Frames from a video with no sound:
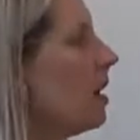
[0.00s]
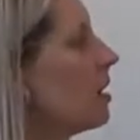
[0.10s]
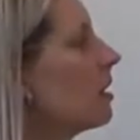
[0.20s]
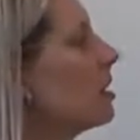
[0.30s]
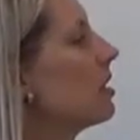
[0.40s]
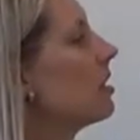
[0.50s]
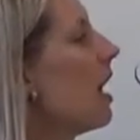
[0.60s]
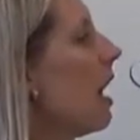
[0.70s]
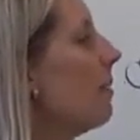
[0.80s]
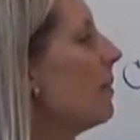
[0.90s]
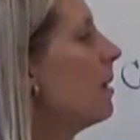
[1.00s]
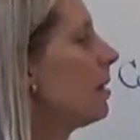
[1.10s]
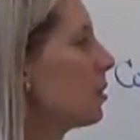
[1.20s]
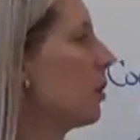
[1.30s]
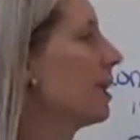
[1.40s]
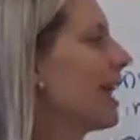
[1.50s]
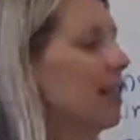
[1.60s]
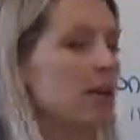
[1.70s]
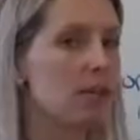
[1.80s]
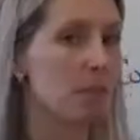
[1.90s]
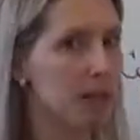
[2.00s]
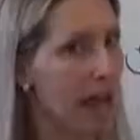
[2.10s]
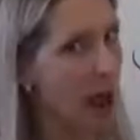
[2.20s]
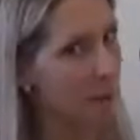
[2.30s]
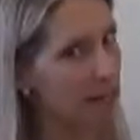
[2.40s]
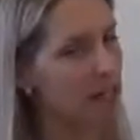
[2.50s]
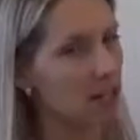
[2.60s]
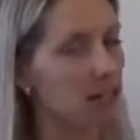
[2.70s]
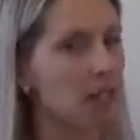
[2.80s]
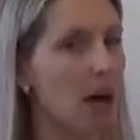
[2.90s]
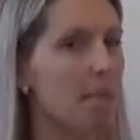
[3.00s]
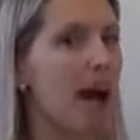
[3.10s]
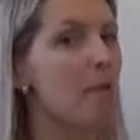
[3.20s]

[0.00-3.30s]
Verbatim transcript: The sum, so again, there's something happening to the sum.